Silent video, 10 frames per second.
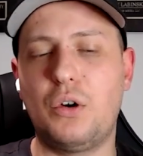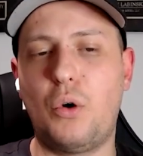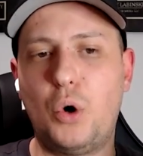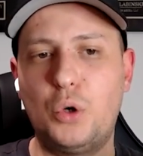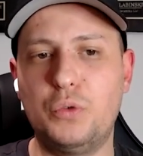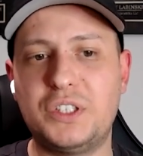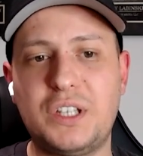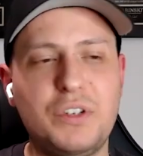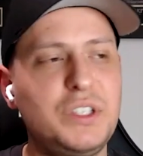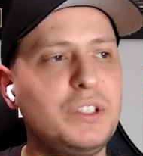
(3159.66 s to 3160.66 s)
Always,
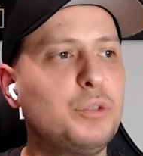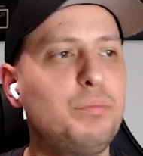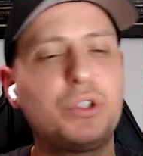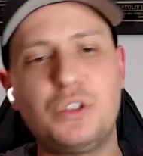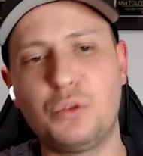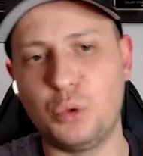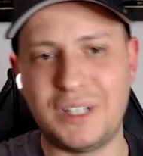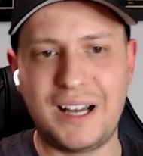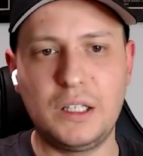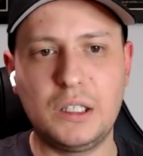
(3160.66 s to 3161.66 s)
every single person who
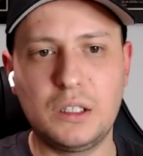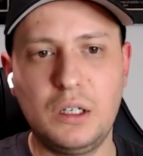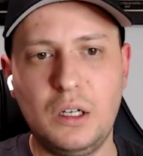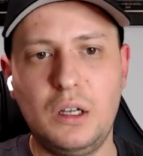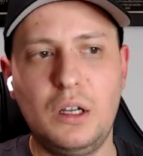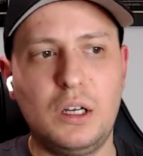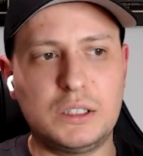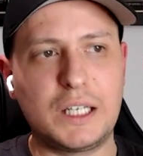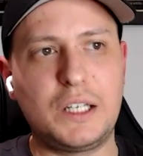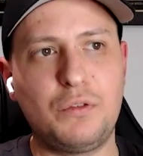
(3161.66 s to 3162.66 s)
done it,
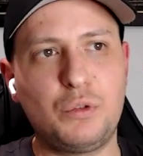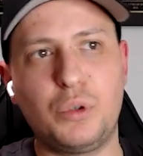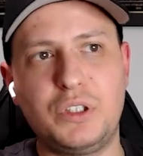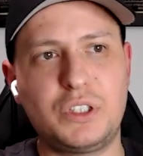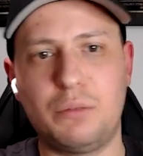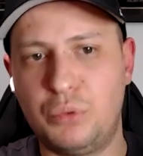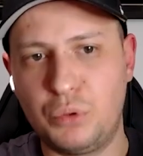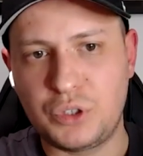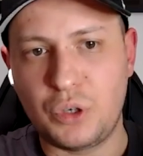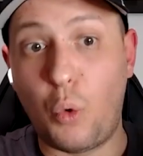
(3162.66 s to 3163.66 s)
like if to read some
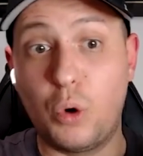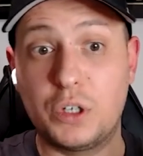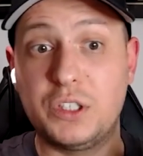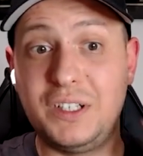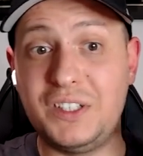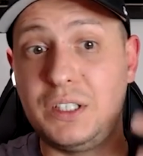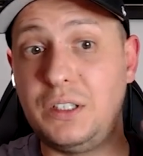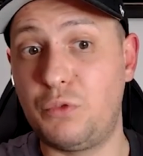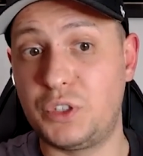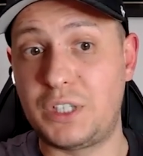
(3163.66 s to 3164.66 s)
books or
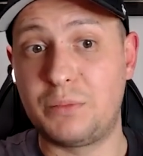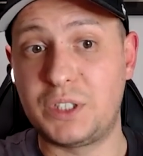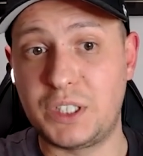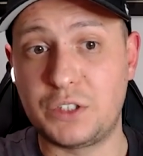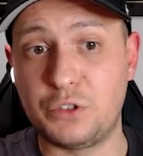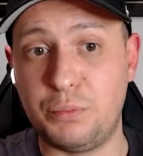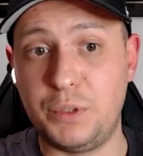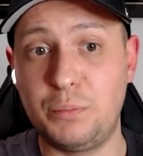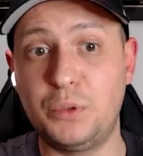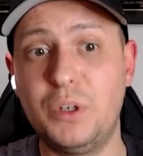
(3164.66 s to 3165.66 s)
listening for some successful
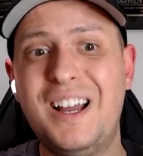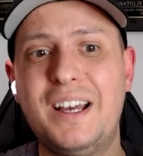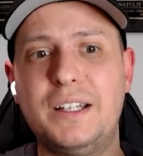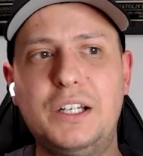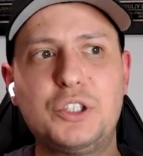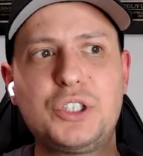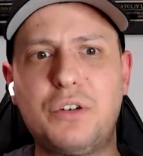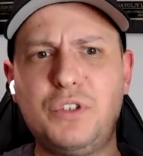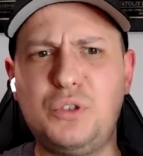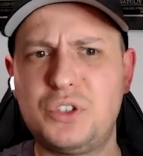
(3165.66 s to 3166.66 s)
people, they'll share
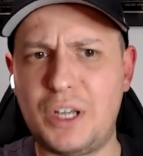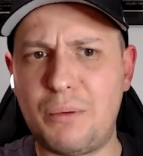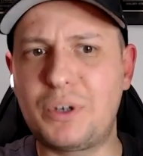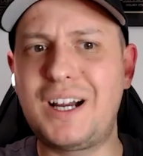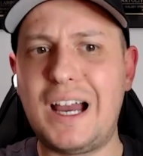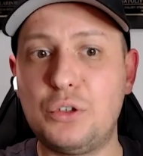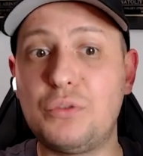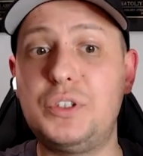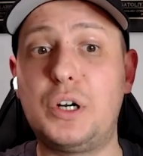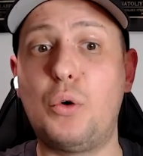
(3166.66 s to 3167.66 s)
with you some kind
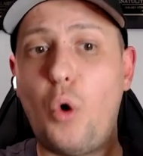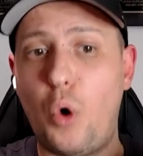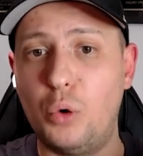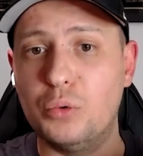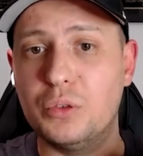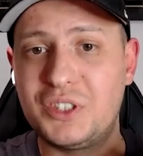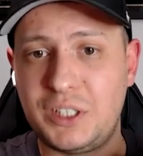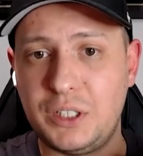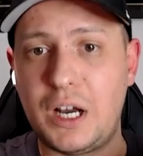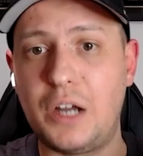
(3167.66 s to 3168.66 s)
of their own
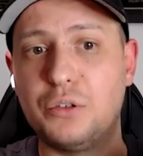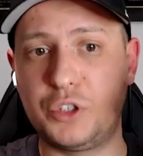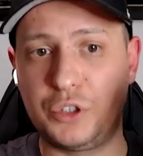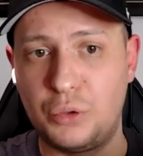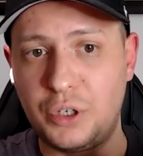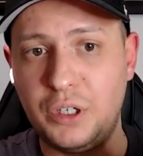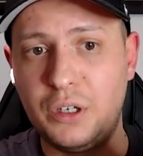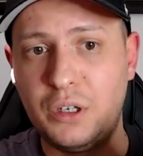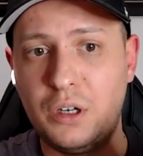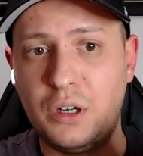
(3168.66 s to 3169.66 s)
scenario story,
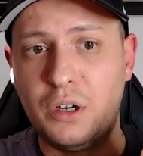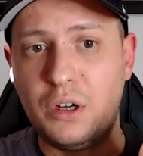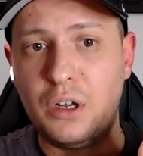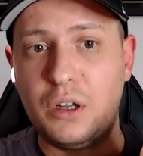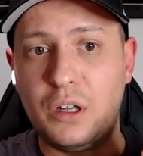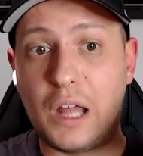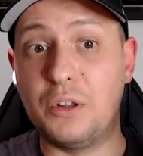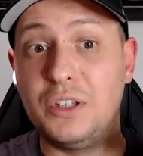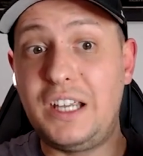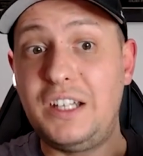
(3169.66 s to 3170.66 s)

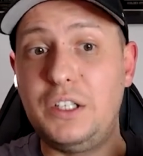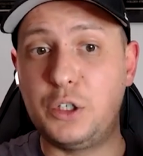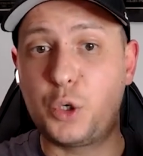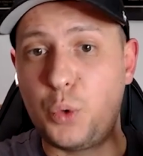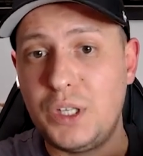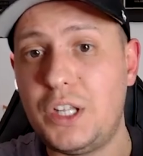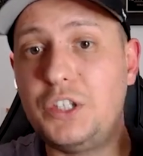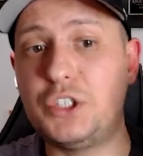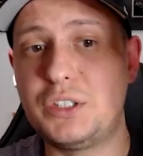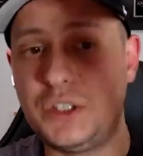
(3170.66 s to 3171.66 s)
and they didn't quit, they just